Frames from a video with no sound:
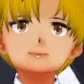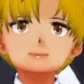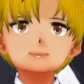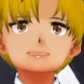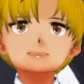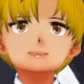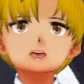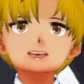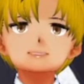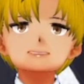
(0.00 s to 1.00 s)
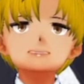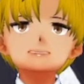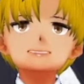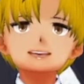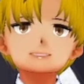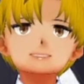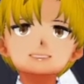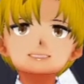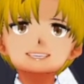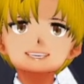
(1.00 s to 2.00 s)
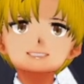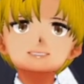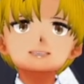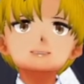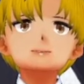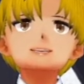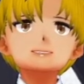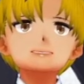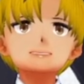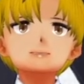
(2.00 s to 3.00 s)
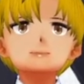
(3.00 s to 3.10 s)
She's so enthusiastic and expressive.